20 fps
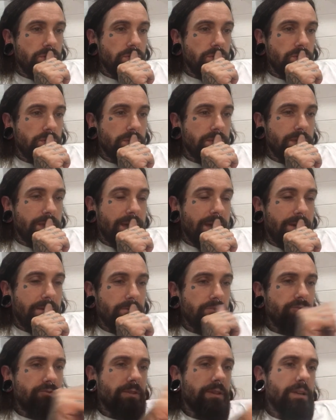What do
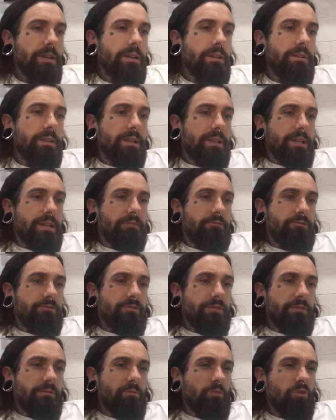cows drink? I think cows
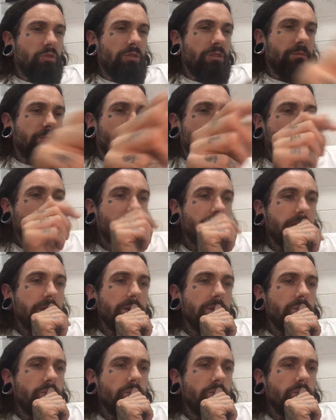drink water probably.